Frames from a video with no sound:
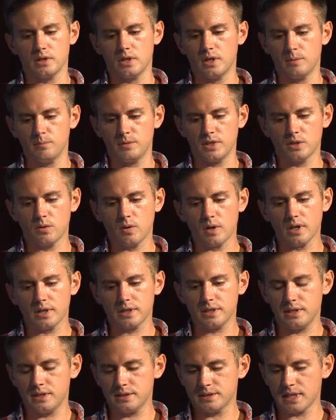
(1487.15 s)

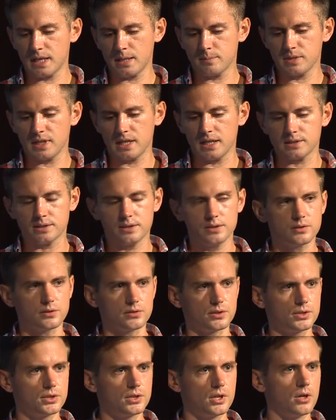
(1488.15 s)
equality type classes or
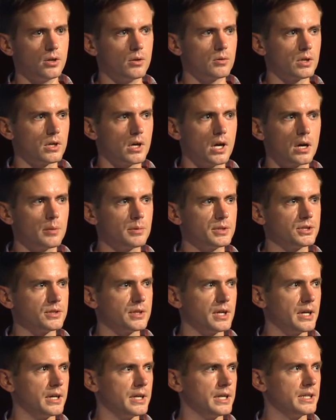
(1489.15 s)
show or
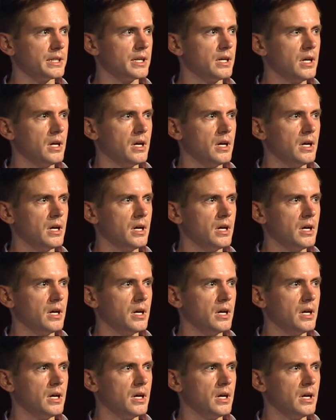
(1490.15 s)
arbitrary,